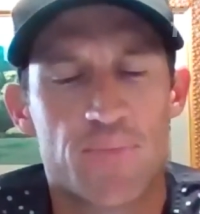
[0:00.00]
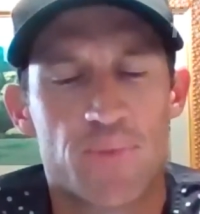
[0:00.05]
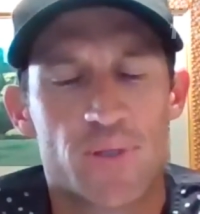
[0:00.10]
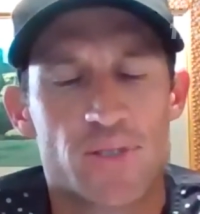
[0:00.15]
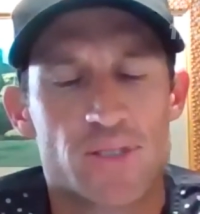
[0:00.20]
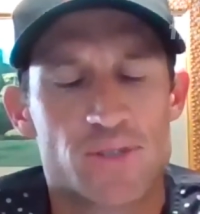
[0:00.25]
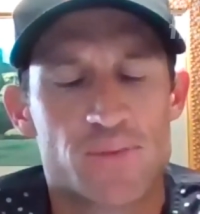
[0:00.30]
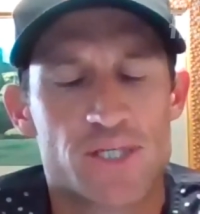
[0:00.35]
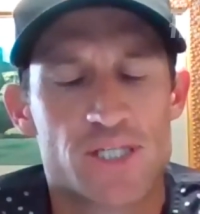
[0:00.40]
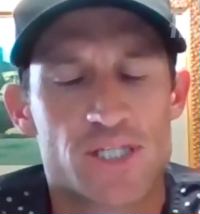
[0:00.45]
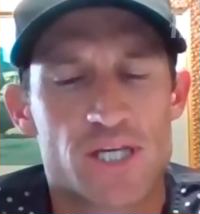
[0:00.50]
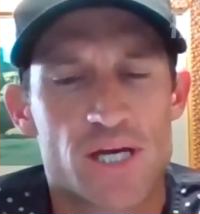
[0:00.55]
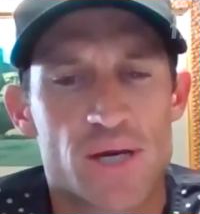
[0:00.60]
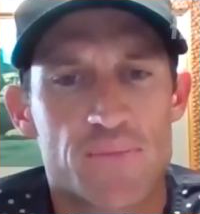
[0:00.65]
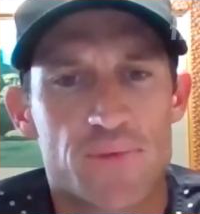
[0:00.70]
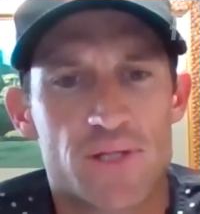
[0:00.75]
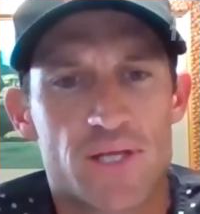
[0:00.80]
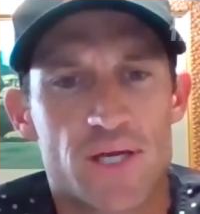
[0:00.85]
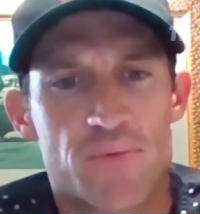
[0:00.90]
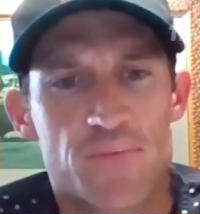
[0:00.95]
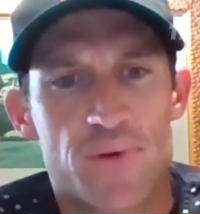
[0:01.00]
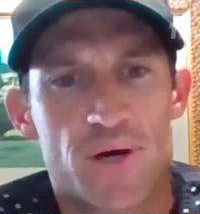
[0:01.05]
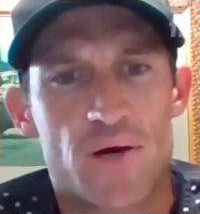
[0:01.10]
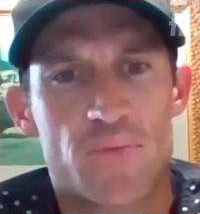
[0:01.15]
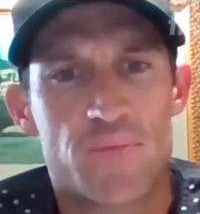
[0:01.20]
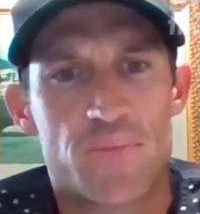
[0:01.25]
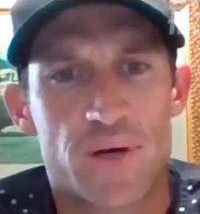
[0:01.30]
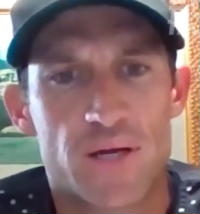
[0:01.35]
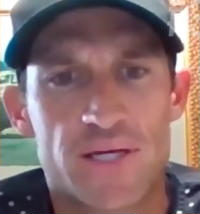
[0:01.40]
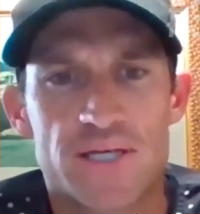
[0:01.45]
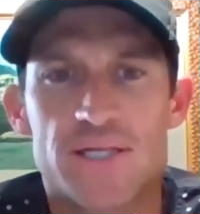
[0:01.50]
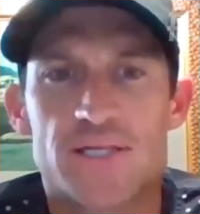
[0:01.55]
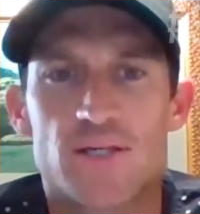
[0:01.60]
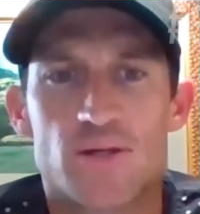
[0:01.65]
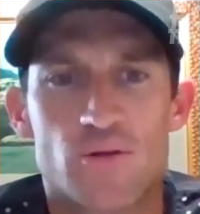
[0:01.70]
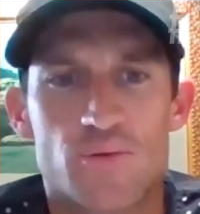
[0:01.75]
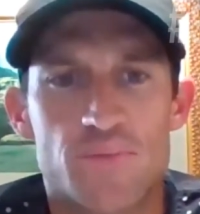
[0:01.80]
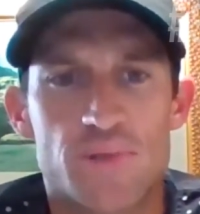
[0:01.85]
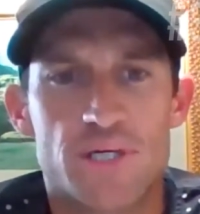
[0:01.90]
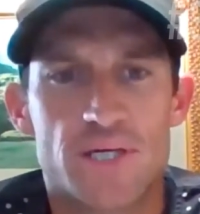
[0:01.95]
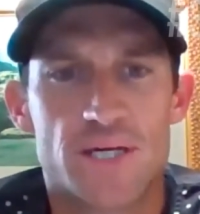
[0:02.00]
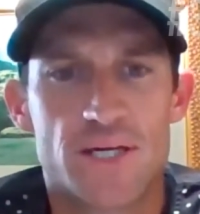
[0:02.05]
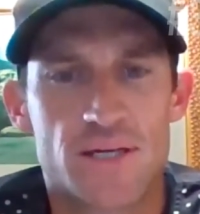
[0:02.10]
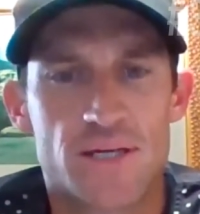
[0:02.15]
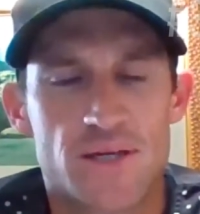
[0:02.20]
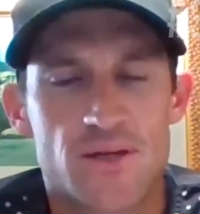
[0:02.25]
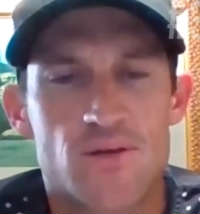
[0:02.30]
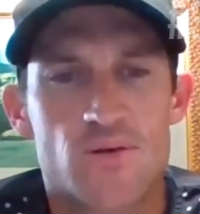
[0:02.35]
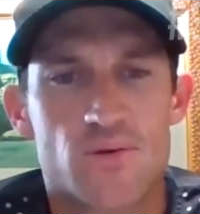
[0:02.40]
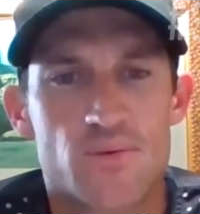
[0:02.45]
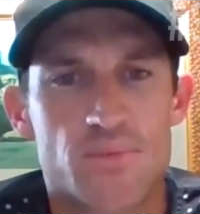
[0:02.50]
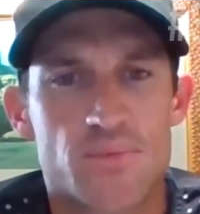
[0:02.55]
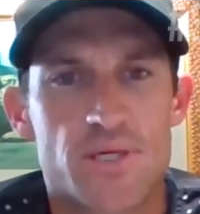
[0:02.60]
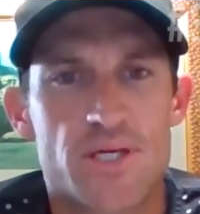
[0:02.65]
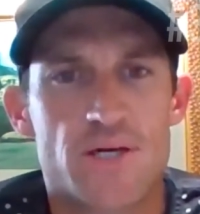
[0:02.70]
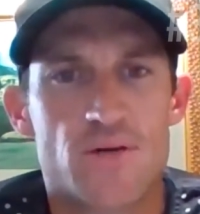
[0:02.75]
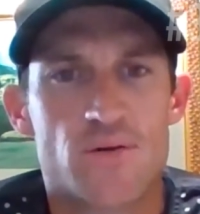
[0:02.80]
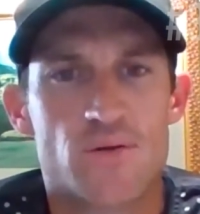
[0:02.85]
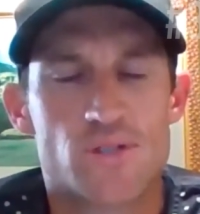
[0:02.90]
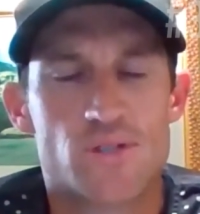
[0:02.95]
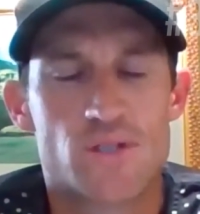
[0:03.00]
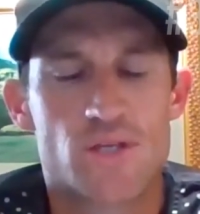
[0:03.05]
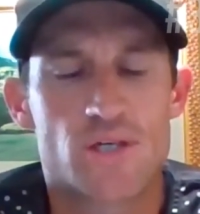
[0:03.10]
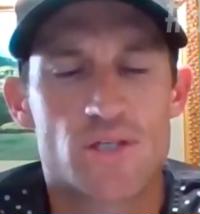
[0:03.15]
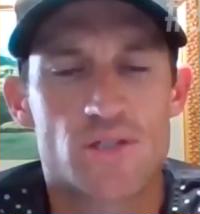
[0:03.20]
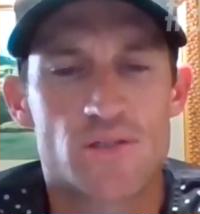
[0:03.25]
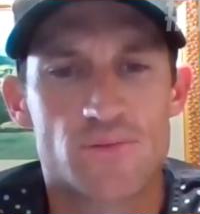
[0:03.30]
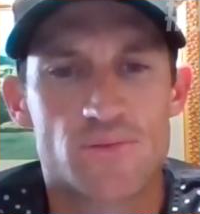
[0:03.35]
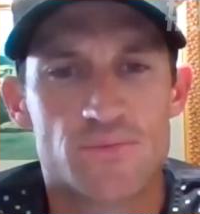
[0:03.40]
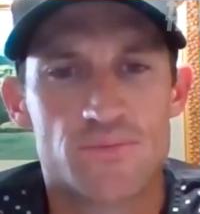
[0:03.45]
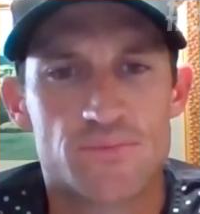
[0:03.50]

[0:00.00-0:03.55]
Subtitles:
especially up in that power play, it could be a good start.